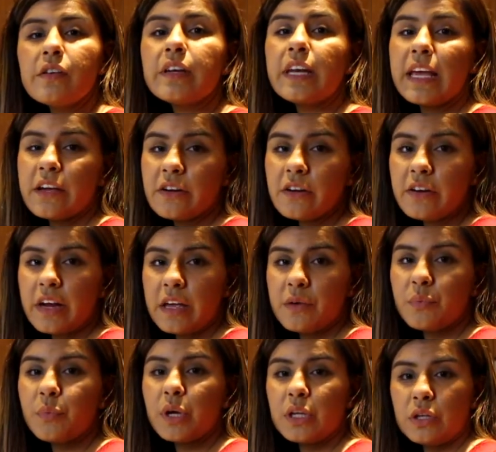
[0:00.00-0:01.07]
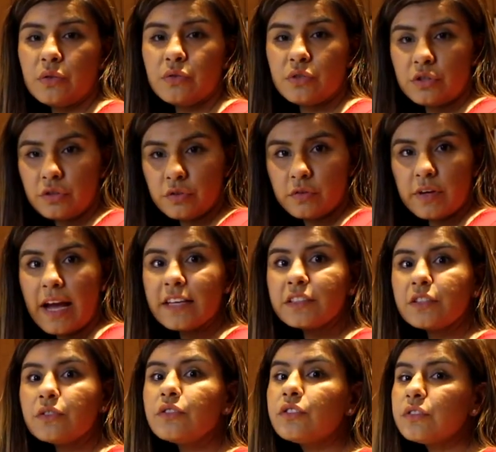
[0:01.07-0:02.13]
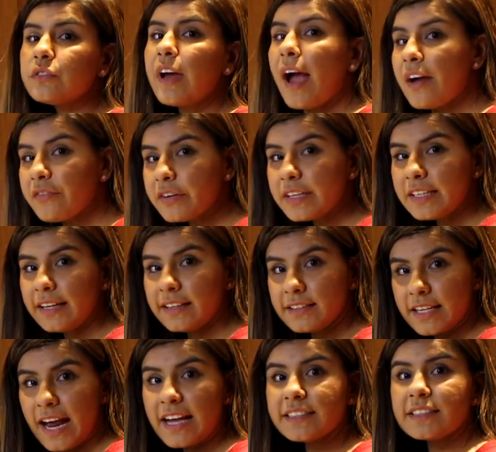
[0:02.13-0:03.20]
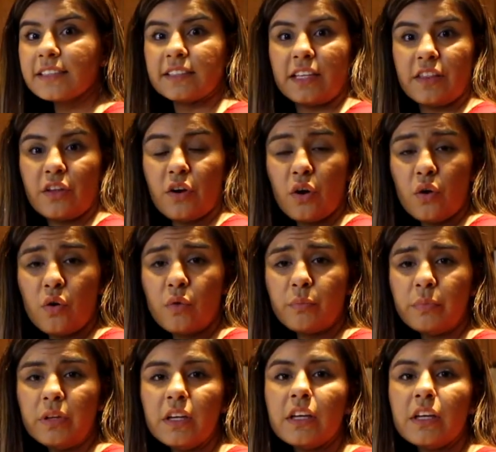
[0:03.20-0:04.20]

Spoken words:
narrate what you do as you do everyday tasks in the home.